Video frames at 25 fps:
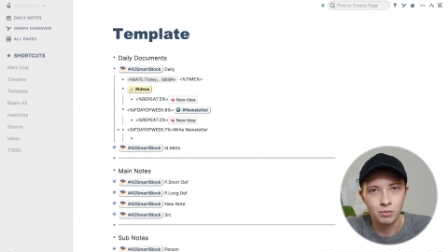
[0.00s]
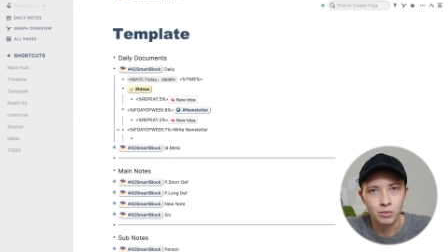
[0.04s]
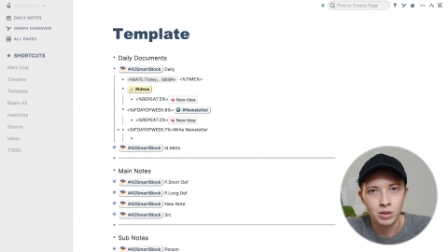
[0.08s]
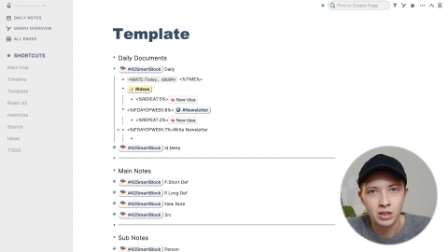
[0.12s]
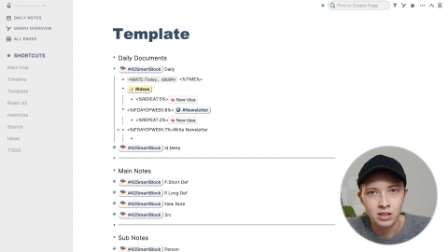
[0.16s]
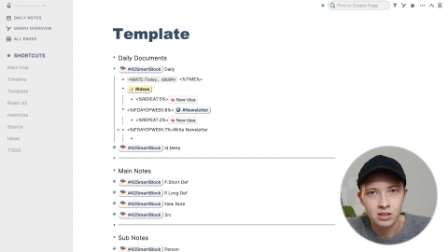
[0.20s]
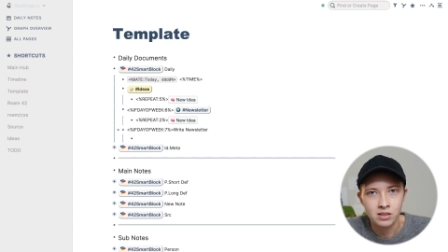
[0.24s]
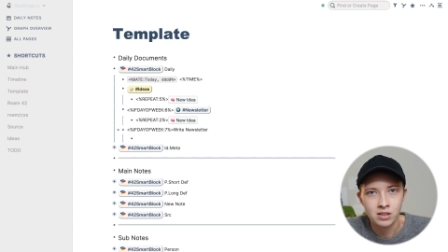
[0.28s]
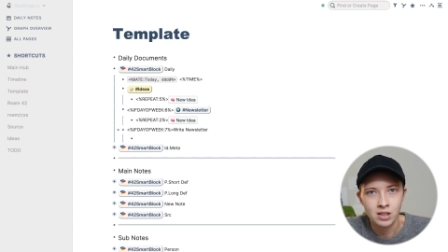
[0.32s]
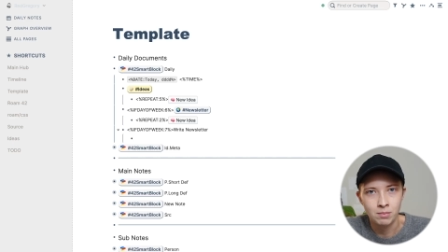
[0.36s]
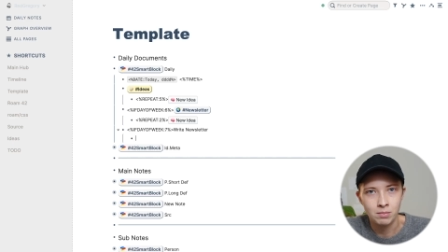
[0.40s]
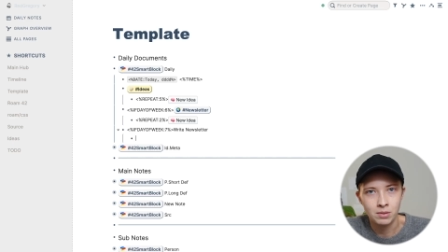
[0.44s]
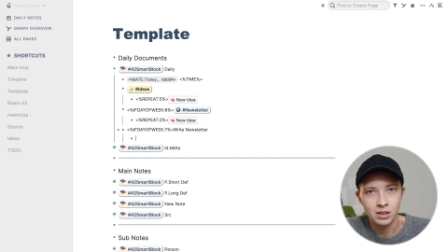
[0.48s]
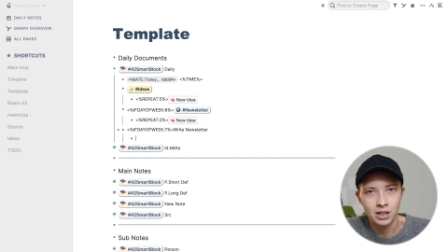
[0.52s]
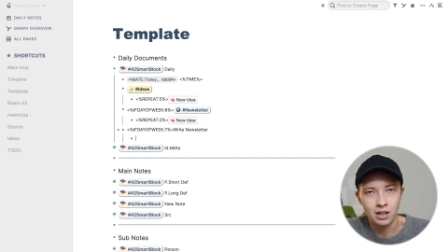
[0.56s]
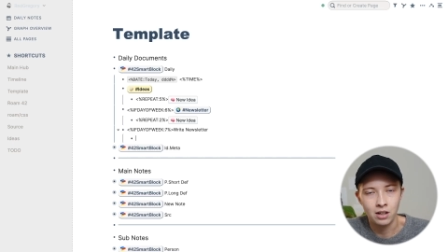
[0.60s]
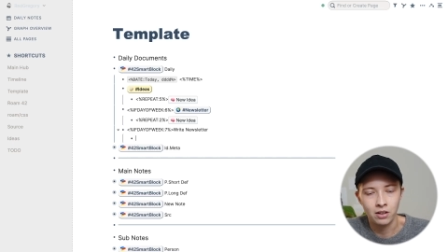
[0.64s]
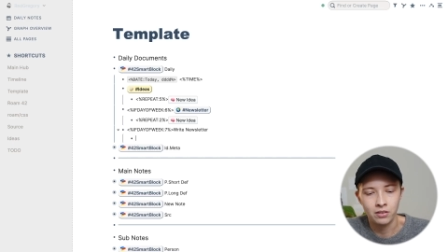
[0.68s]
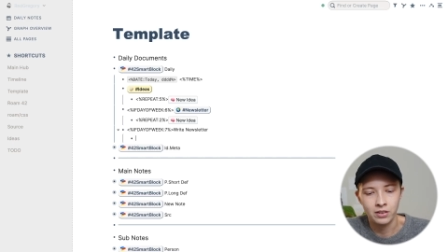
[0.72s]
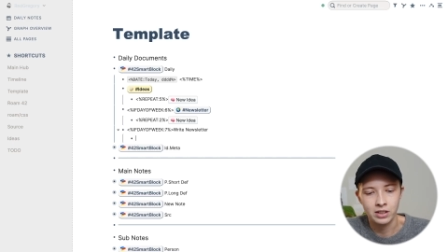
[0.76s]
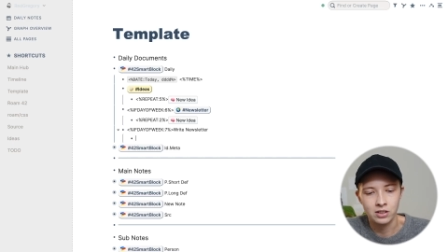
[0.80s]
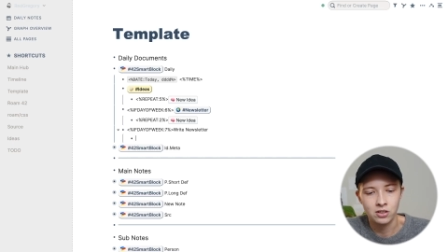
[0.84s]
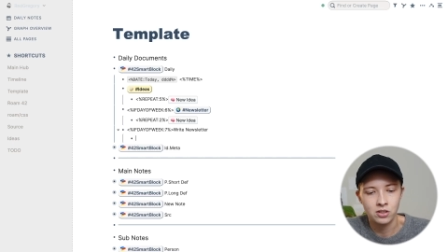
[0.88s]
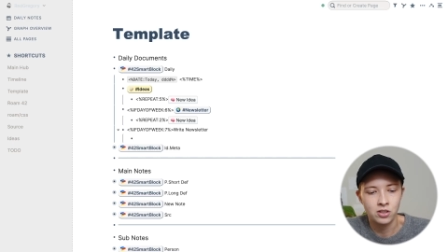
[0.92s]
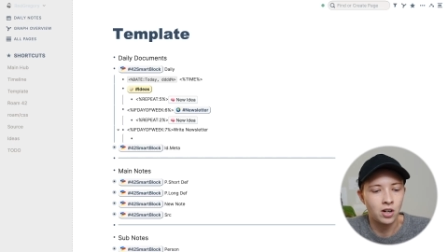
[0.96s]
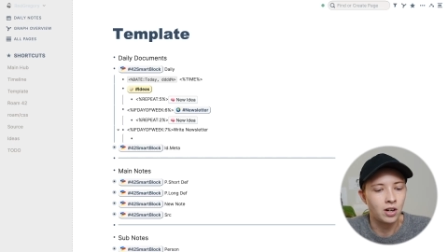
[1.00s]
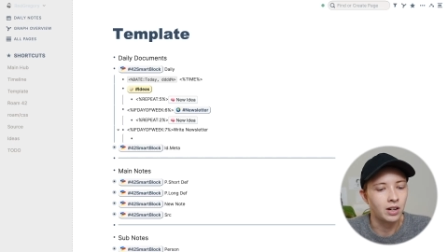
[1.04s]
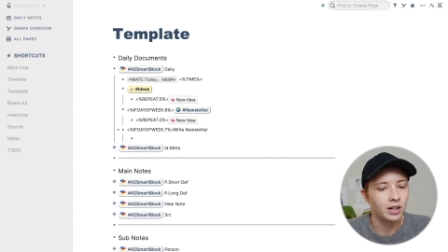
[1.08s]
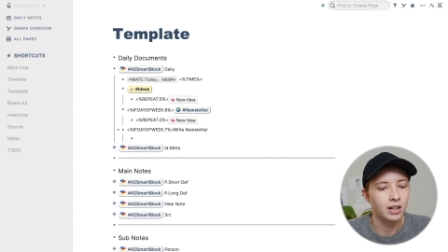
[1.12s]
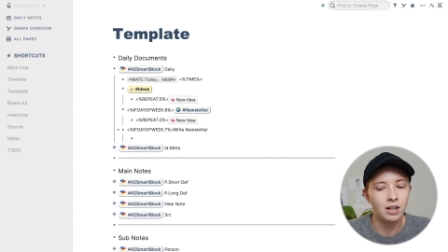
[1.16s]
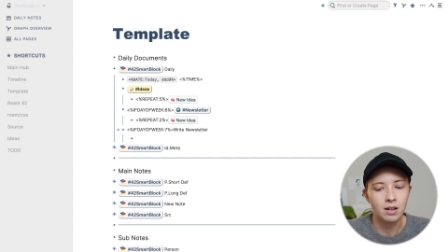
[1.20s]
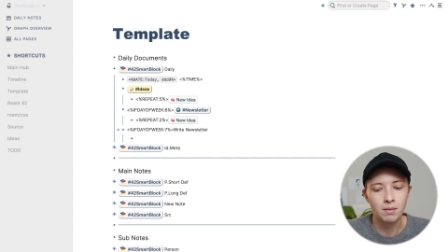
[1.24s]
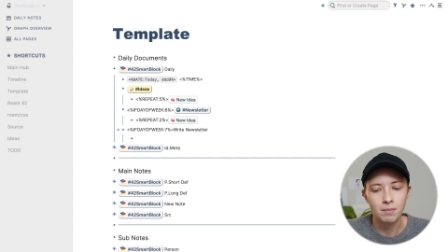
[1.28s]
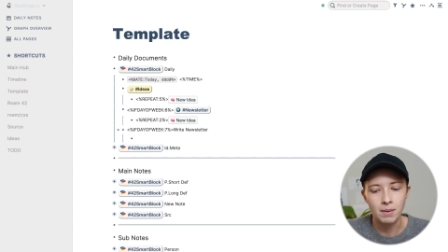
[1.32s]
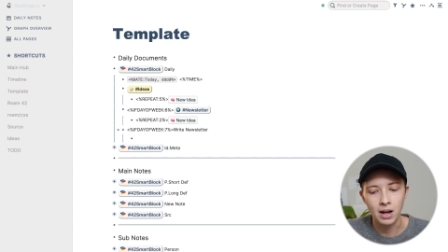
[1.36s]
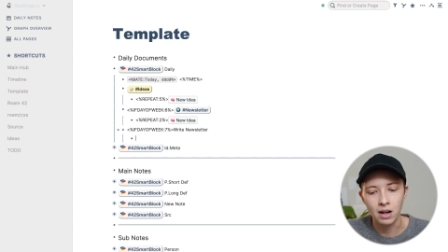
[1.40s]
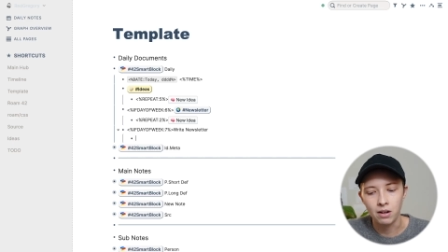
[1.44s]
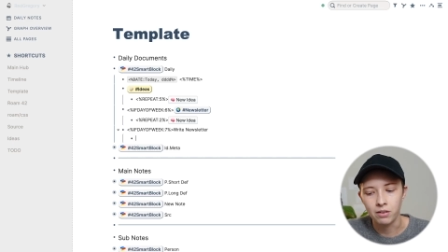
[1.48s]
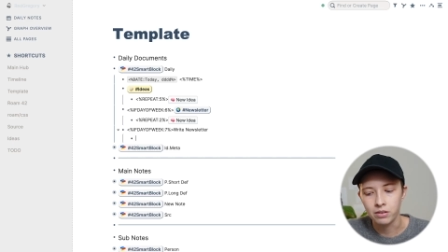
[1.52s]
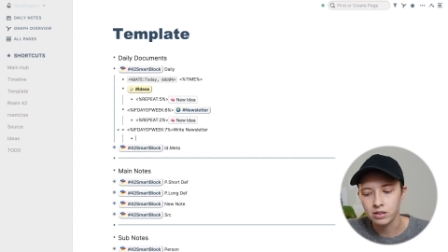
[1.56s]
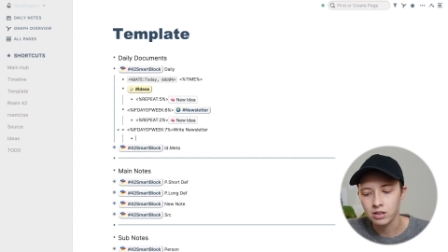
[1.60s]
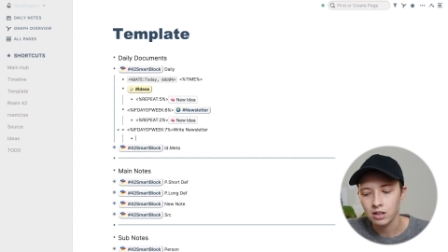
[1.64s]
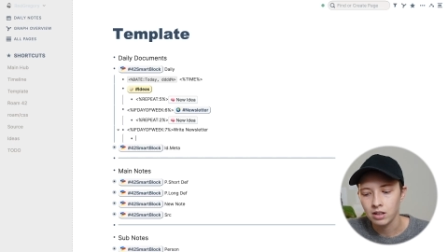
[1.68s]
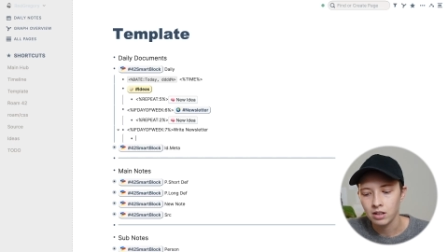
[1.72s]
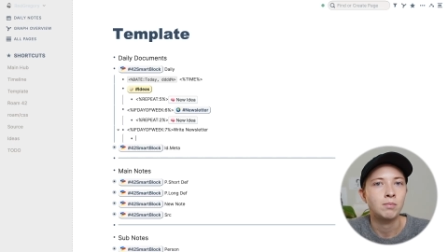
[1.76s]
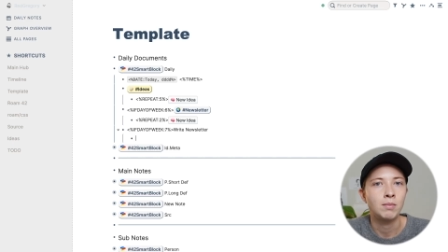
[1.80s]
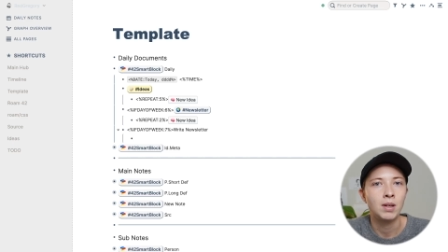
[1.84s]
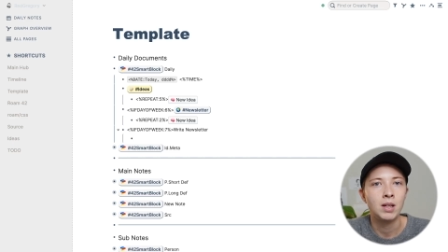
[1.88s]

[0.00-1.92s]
I want a subtitle that's talking about,